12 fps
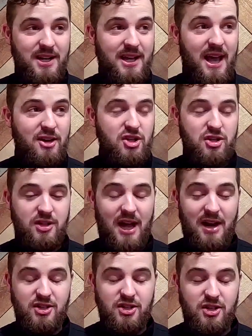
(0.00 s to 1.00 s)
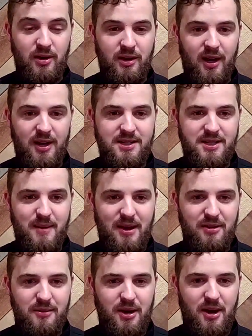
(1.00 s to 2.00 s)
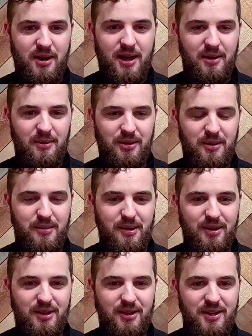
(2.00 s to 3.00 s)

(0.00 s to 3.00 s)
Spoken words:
to catch the green lights. Matthew McConaughey wrote the book.